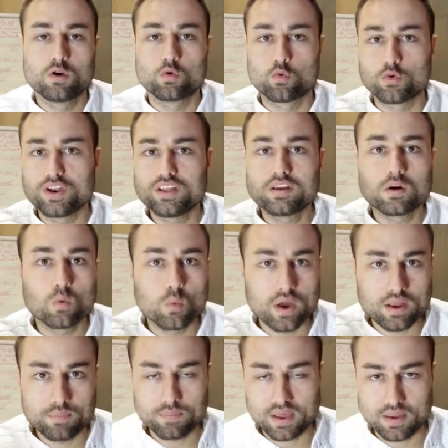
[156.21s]
Read their
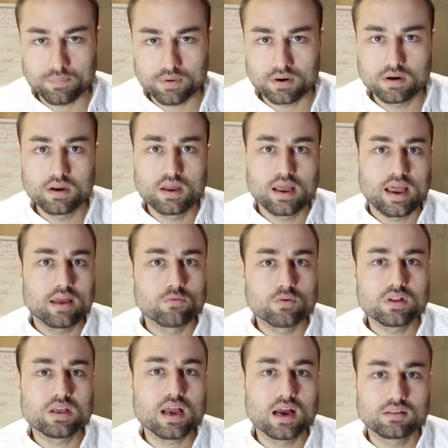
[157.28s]
white paper and
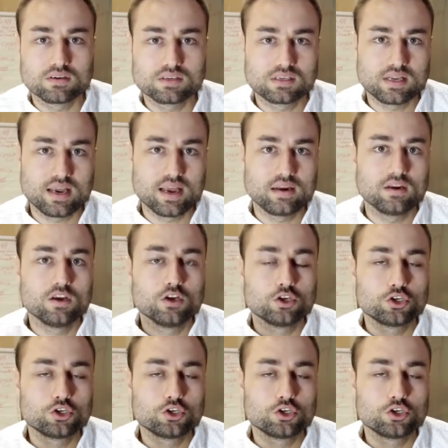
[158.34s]
really understand,